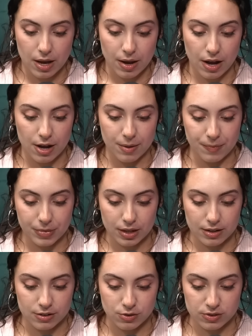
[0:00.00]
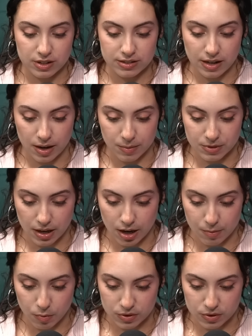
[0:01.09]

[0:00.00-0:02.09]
Um, in a suicide attempt, um,